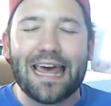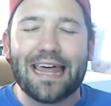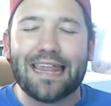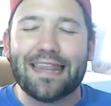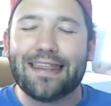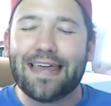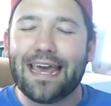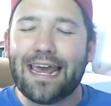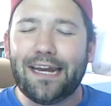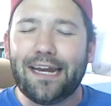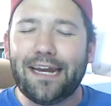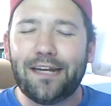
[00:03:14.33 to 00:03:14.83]

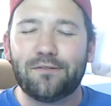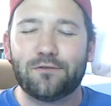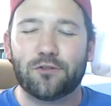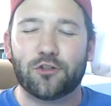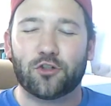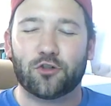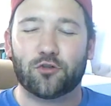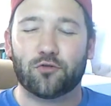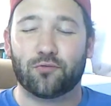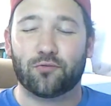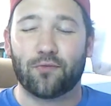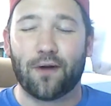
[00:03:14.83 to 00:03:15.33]
They
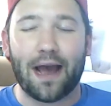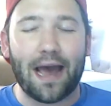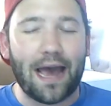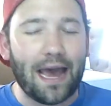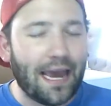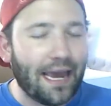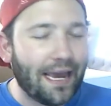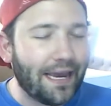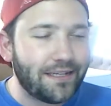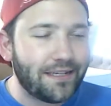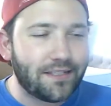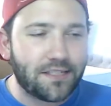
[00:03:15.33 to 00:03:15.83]

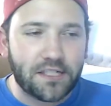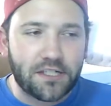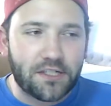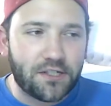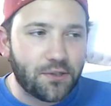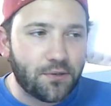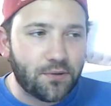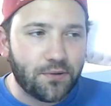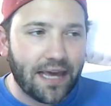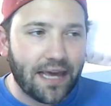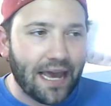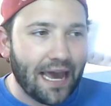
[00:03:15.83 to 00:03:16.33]
try to
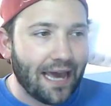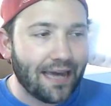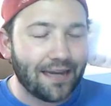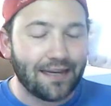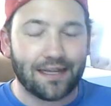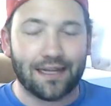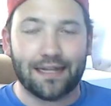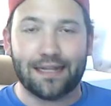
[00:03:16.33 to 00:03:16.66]
do that